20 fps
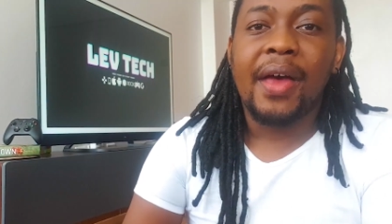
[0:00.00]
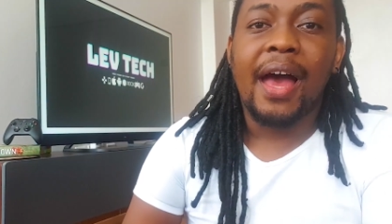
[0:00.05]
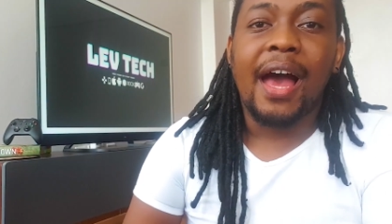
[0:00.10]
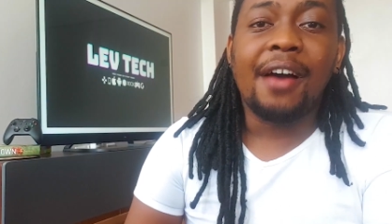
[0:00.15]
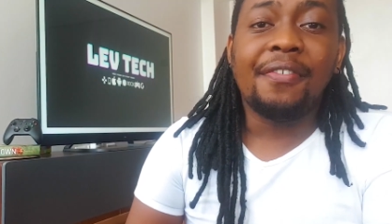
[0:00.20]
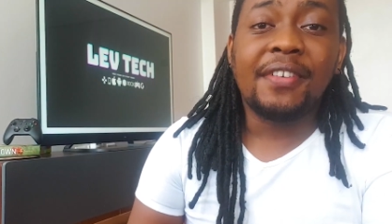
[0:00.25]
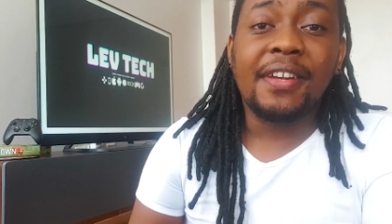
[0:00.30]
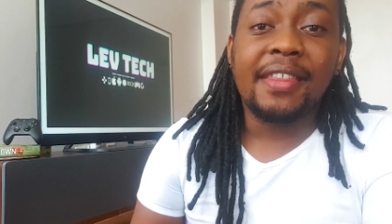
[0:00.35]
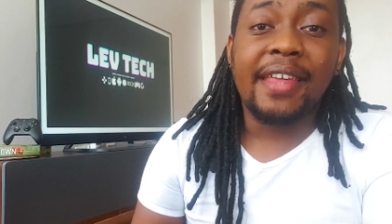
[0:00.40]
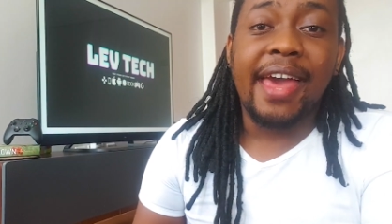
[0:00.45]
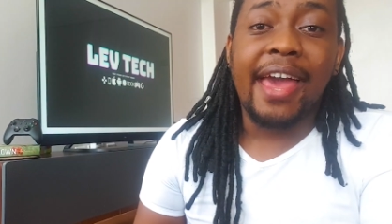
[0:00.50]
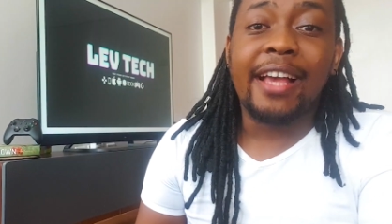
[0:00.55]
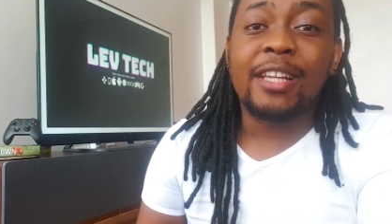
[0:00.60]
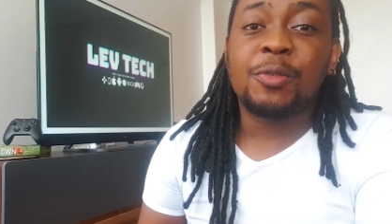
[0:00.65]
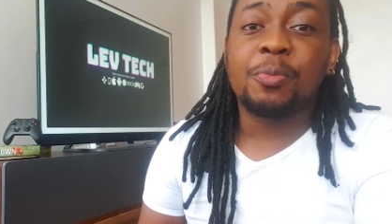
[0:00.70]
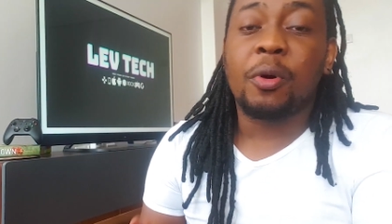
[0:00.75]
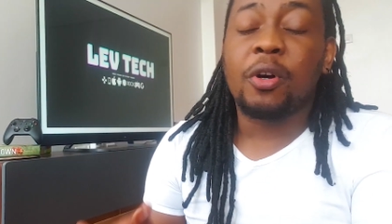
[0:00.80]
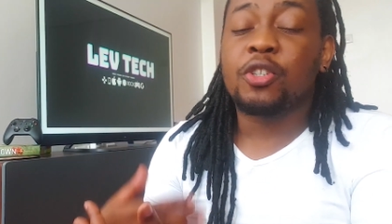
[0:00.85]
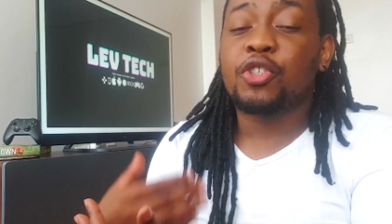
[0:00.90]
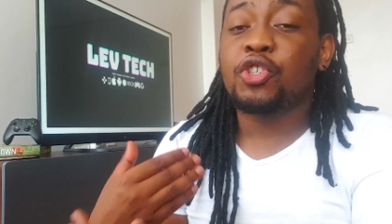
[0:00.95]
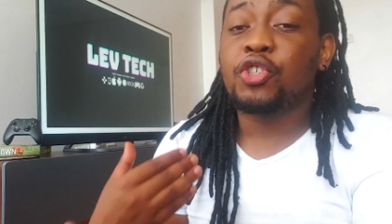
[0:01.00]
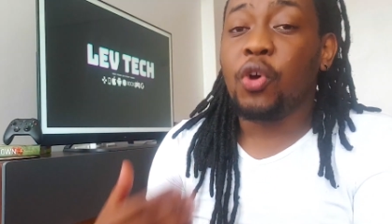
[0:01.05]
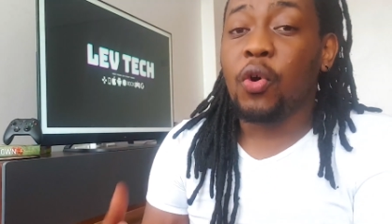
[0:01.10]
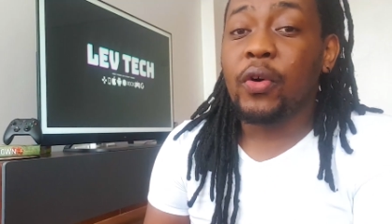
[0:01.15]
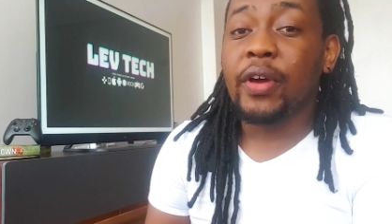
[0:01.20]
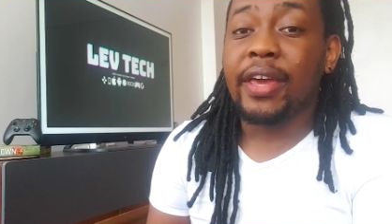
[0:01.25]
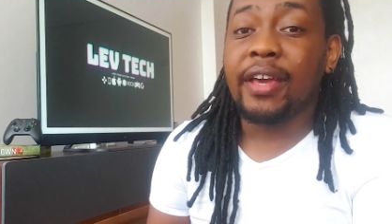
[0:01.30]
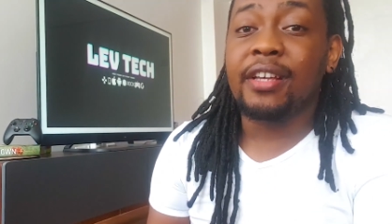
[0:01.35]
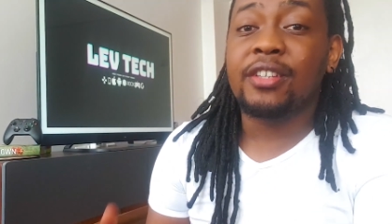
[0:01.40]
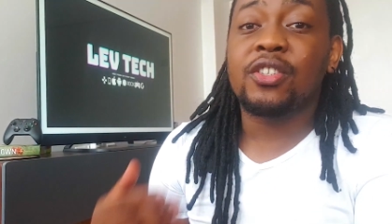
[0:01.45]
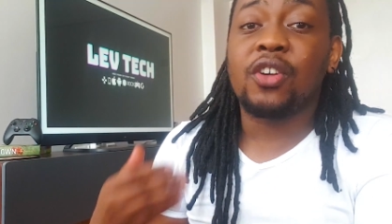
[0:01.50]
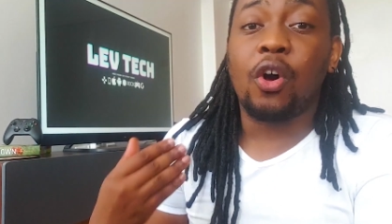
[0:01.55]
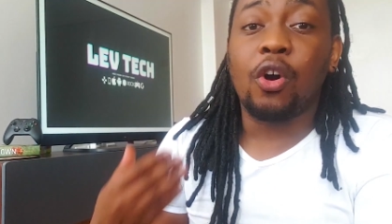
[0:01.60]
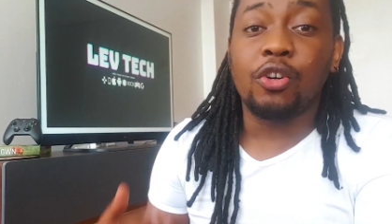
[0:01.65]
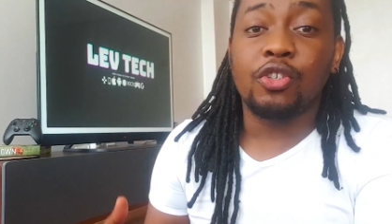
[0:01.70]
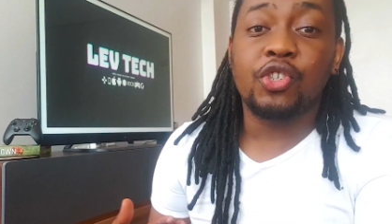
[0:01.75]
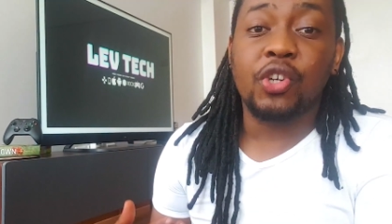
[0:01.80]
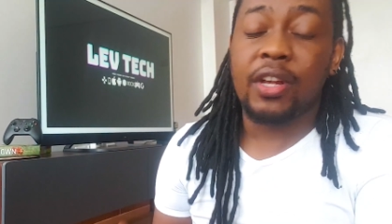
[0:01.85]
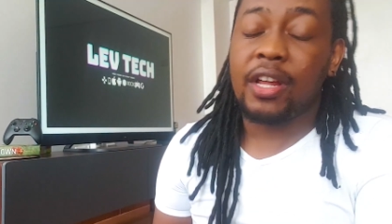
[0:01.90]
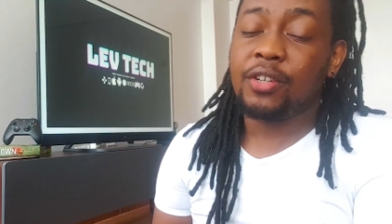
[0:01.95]
After the Xbox showcase
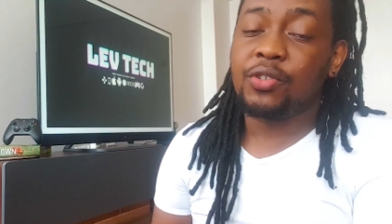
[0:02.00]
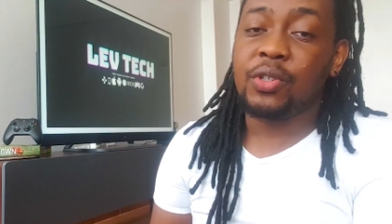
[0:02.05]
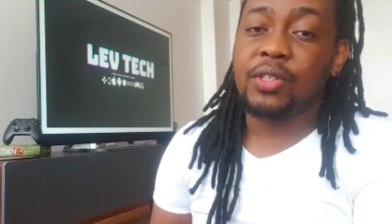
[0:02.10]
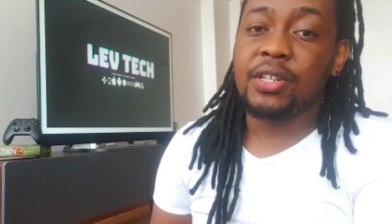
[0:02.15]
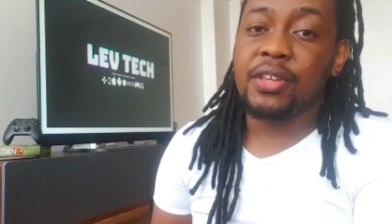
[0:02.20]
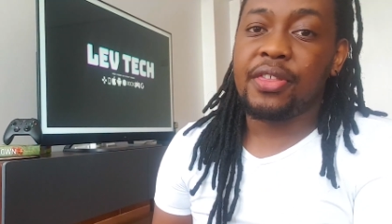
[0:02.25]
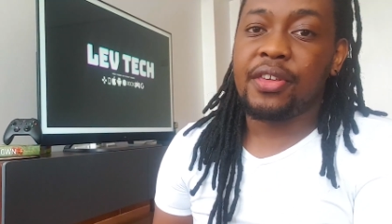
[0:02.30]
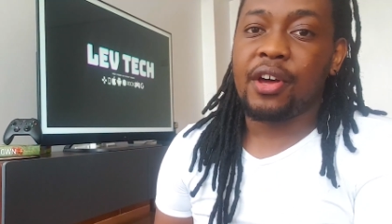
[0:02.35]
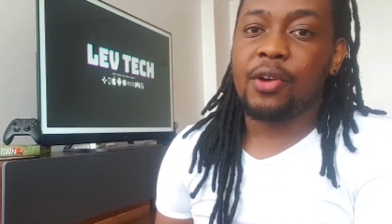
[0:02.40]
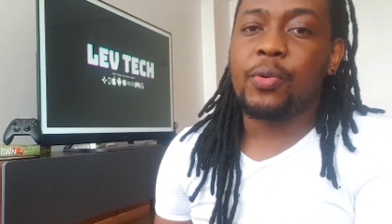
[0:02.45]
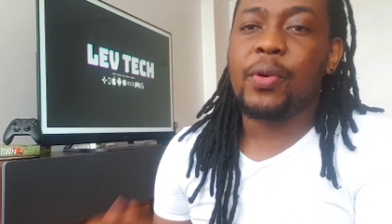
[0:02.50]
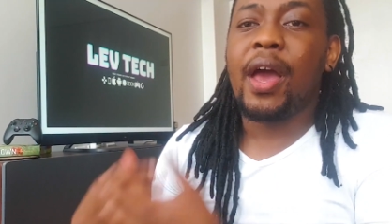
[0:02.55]
on July 23rd,